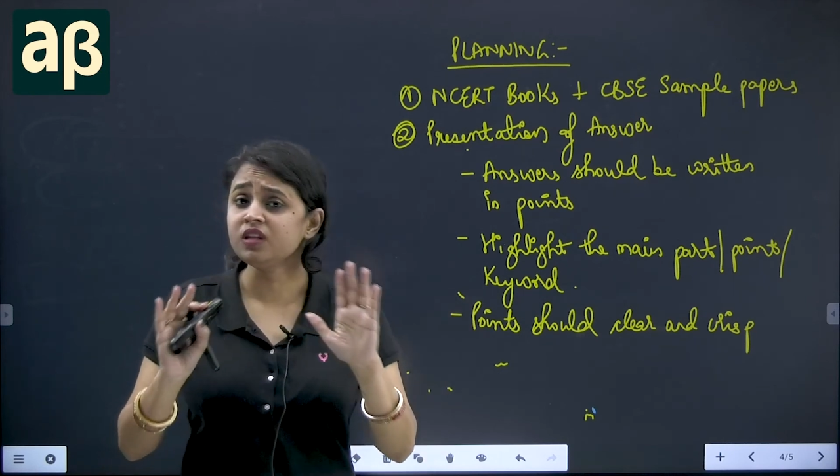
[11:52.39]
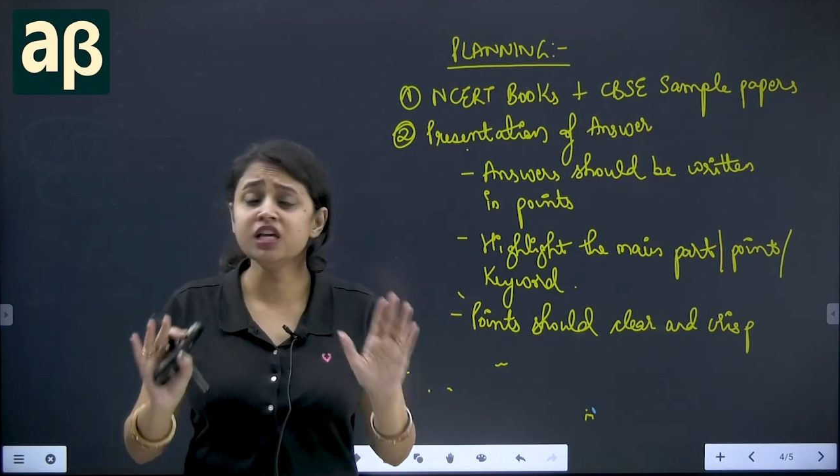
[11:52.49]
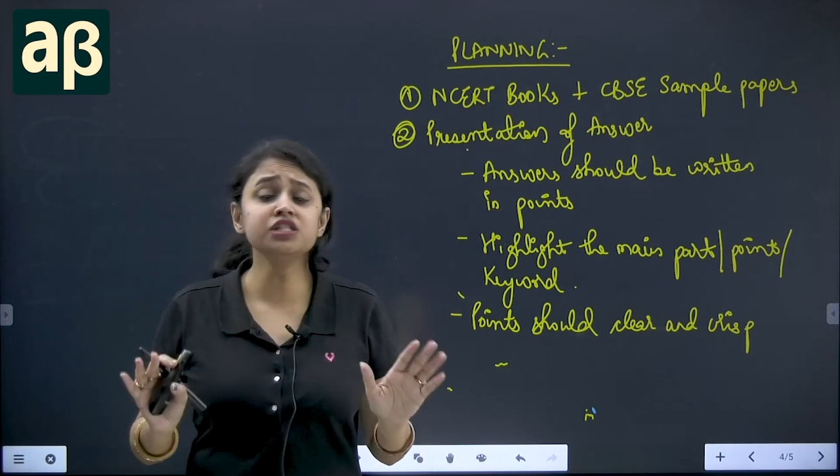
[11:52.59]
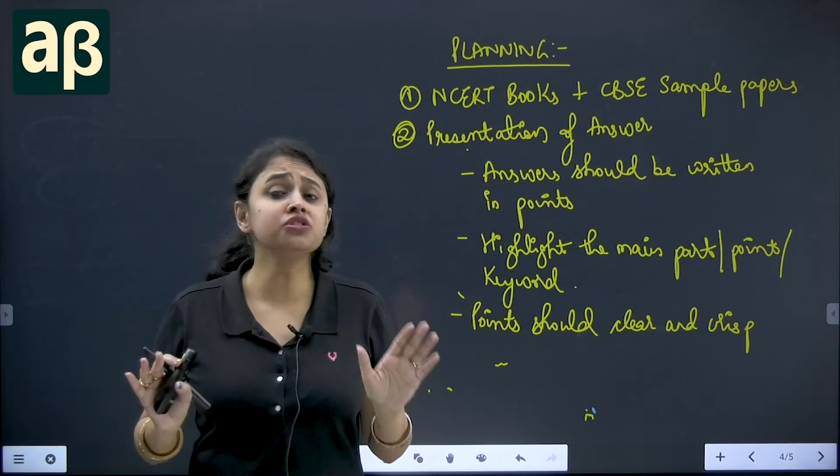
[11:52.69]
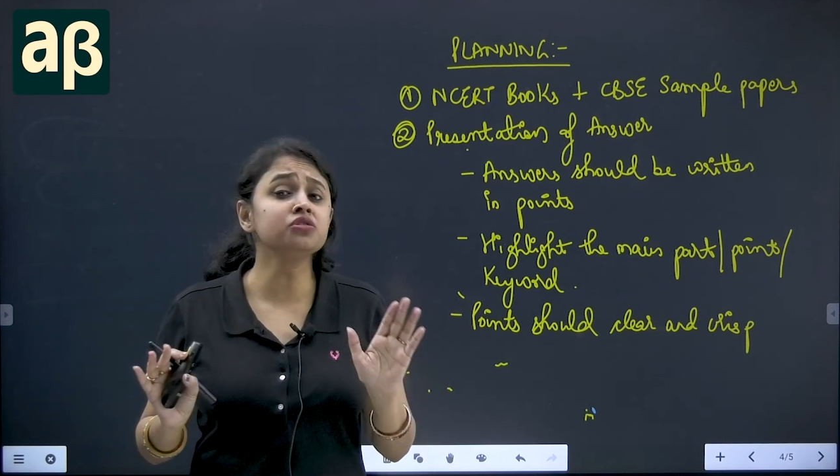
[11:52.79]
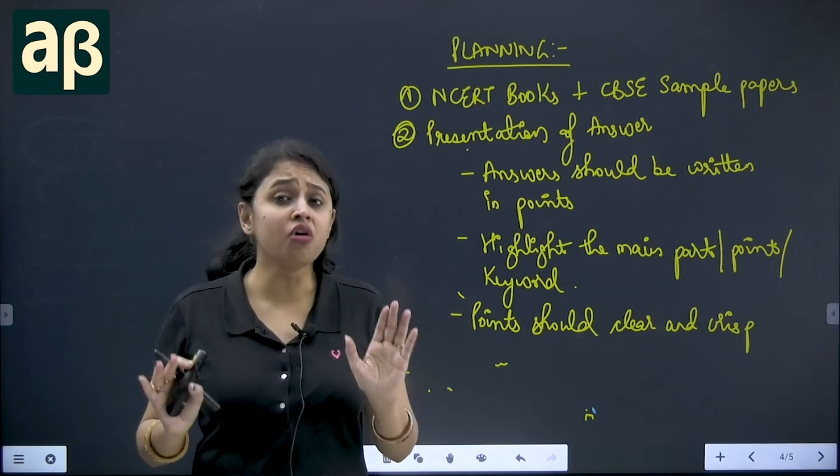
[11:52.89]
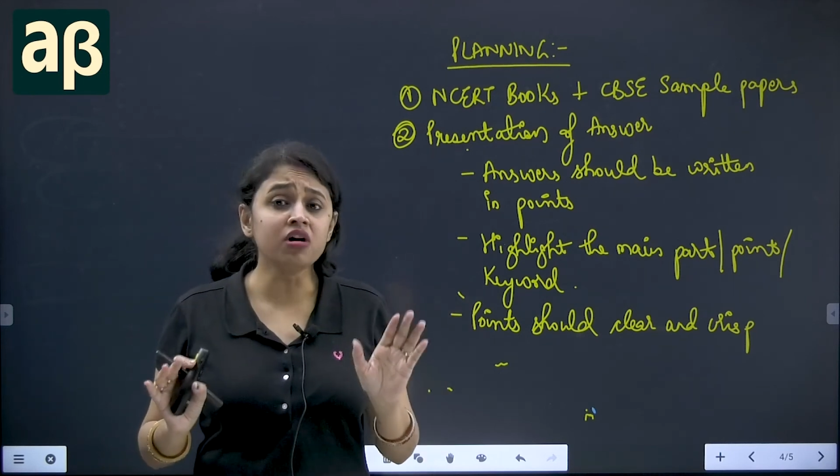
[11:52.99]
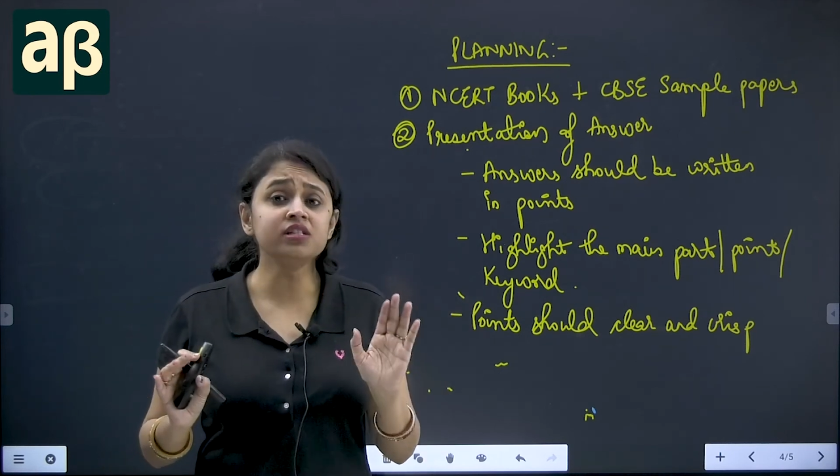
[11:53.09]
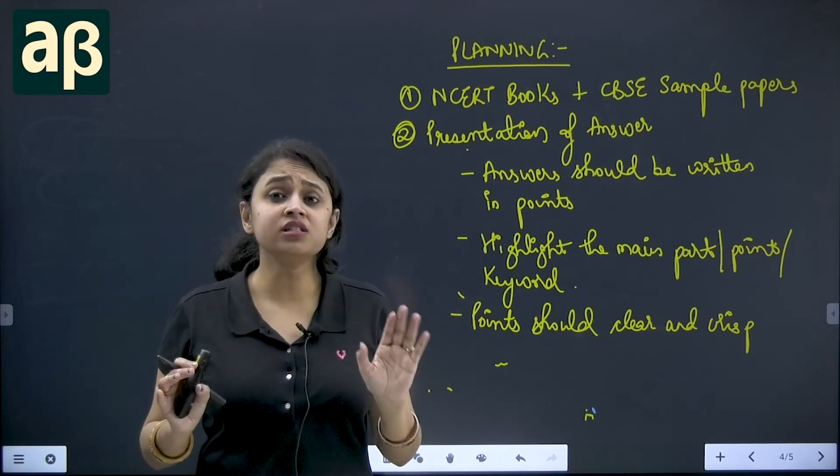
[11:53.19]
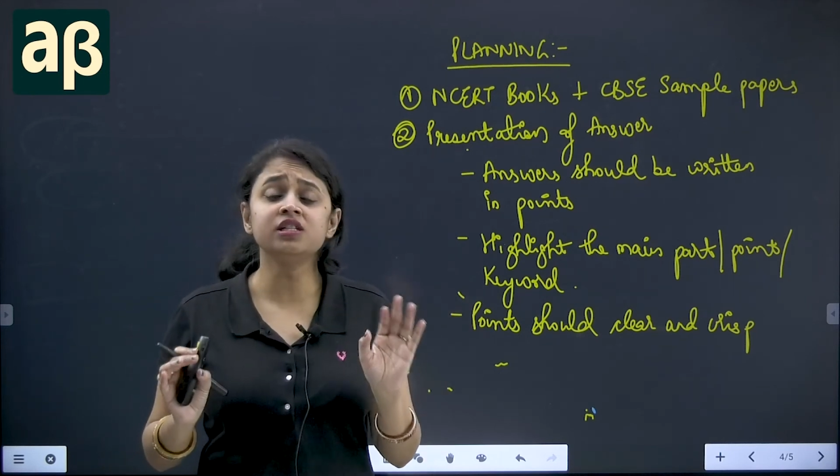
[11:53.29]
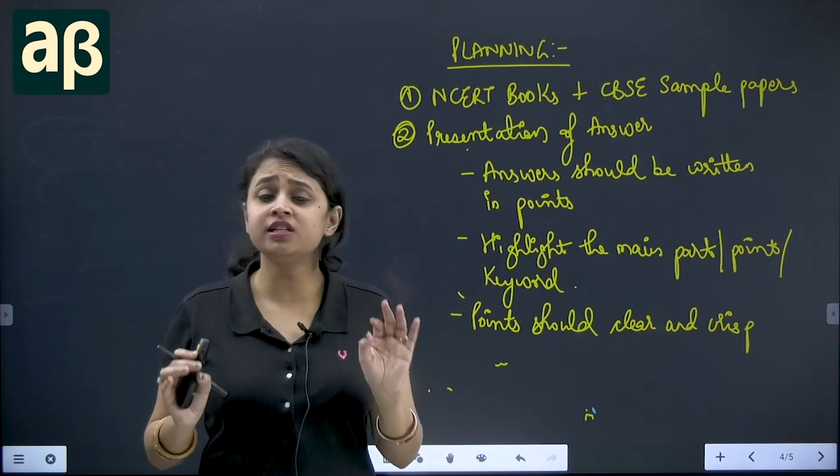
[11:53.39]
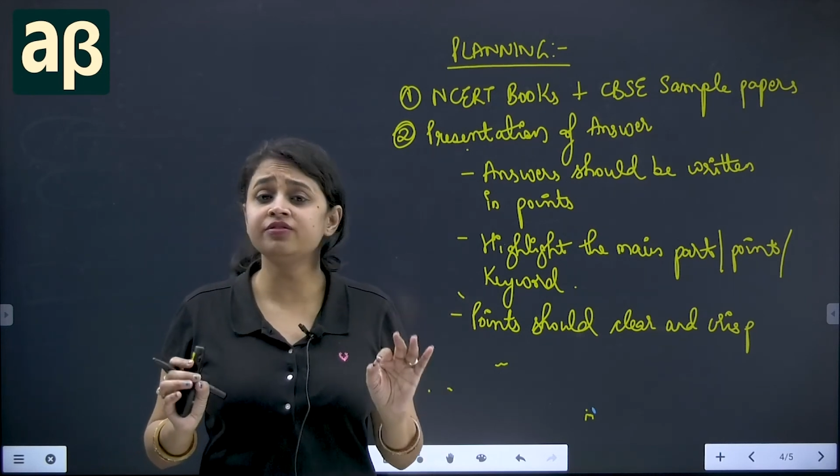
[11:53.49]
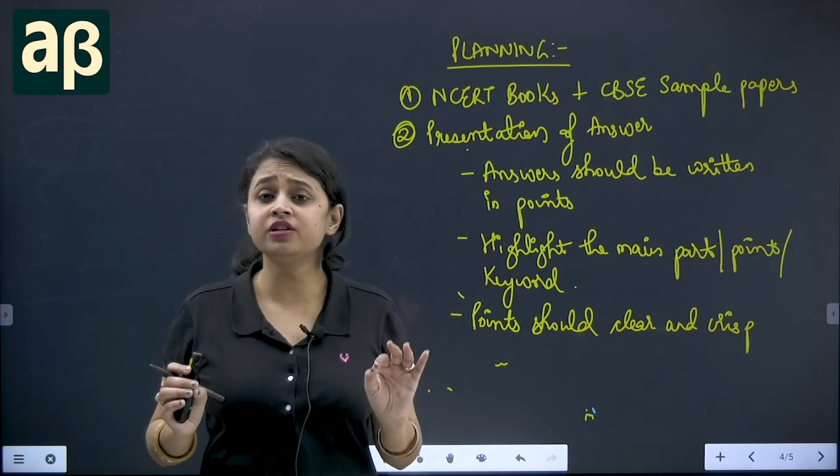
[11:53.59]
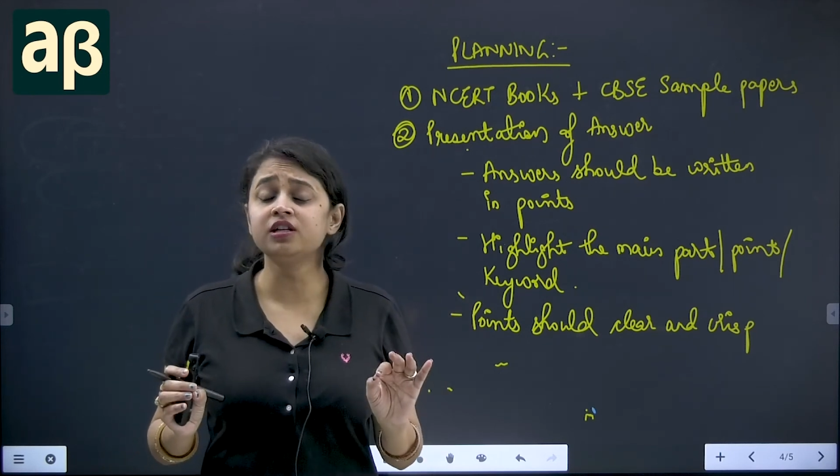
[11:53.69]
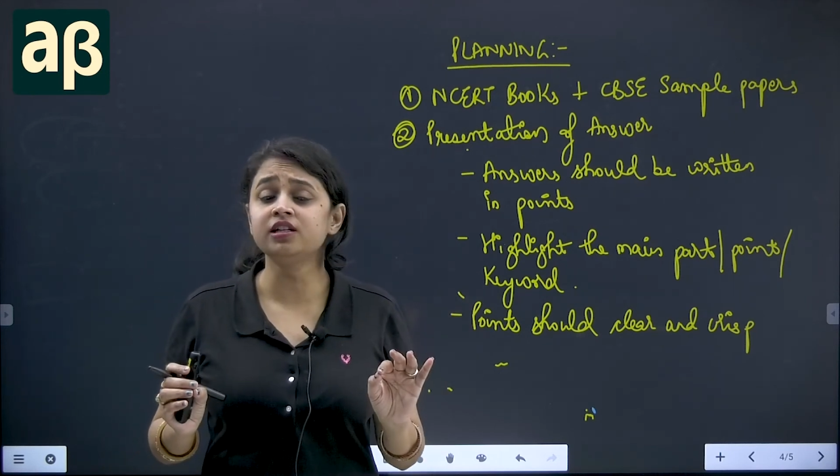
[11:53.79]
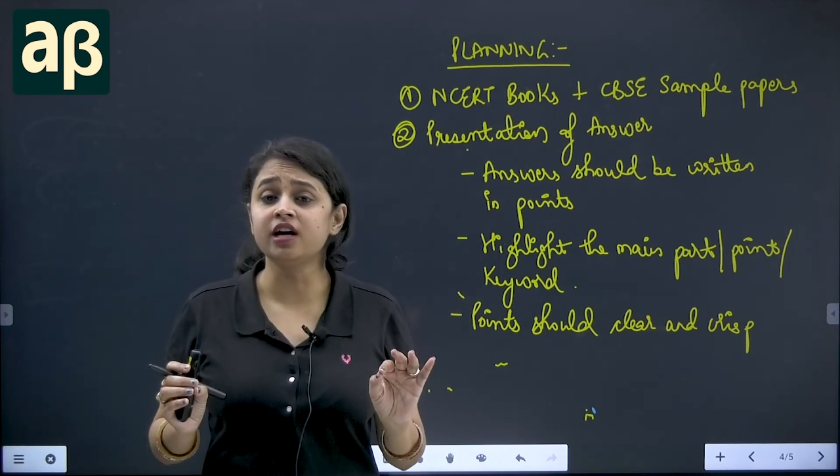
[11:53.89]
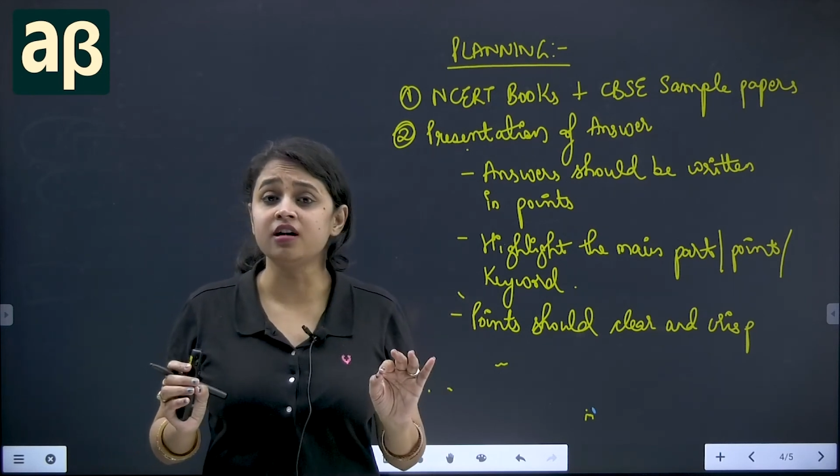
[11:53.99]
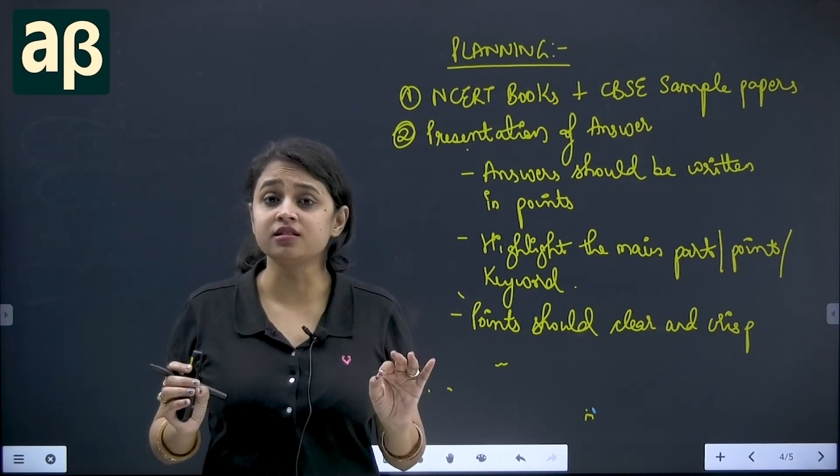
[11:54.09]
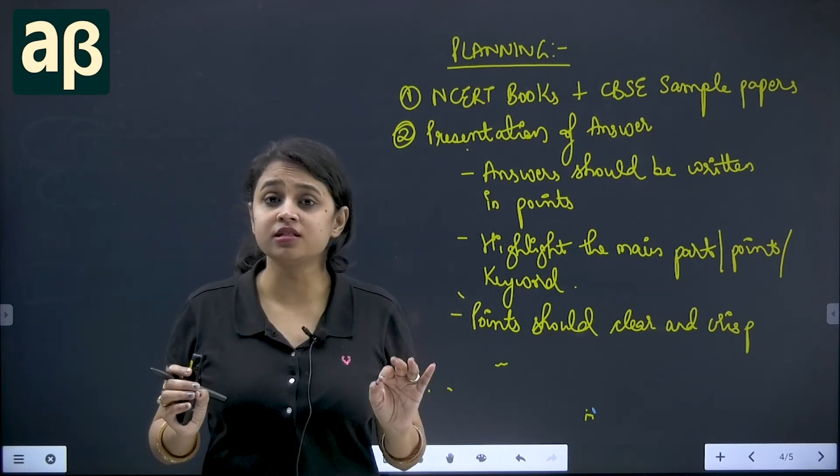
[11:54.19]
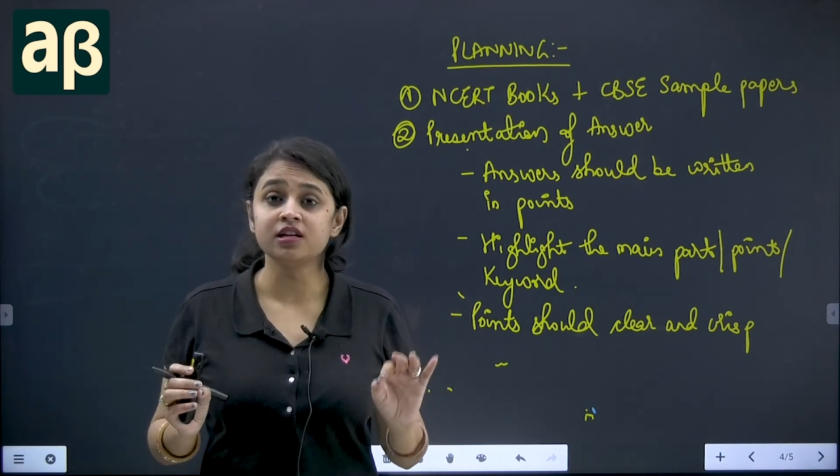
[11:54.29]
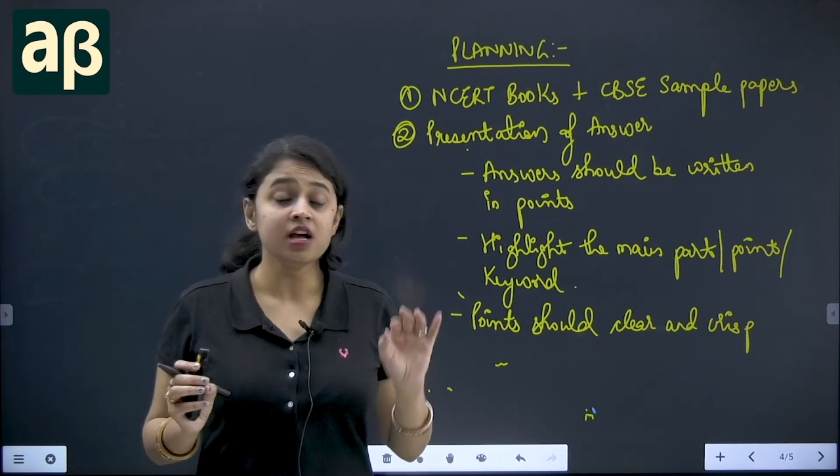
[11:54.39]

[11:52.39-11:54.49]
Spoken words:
is not a difficult task.